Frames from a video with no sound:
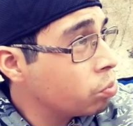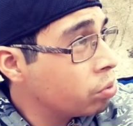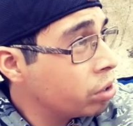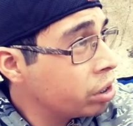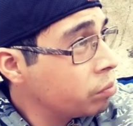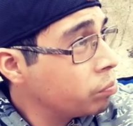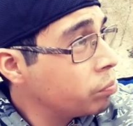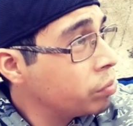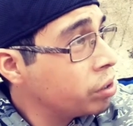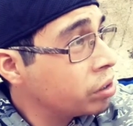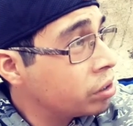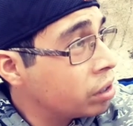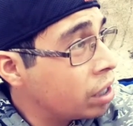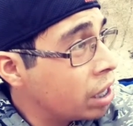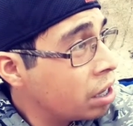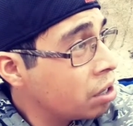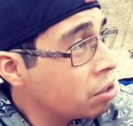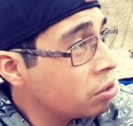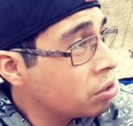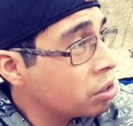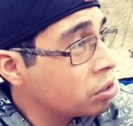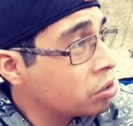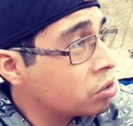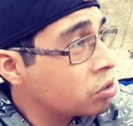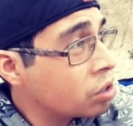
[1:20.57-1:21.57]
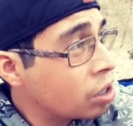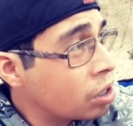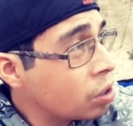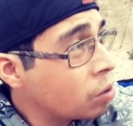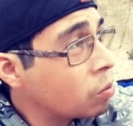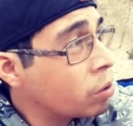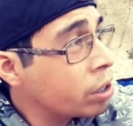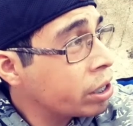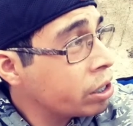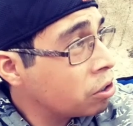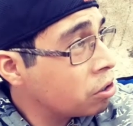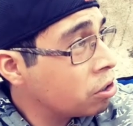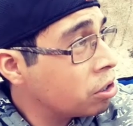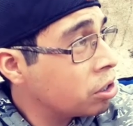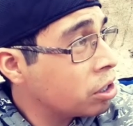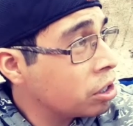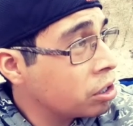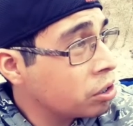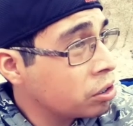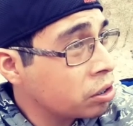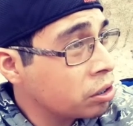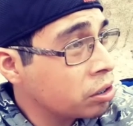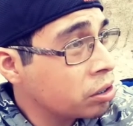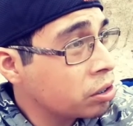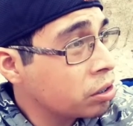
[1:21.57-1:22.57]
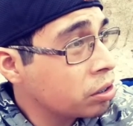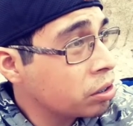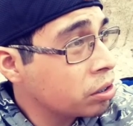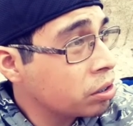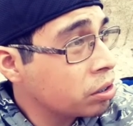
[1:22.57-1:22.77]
bring me down in some way or another.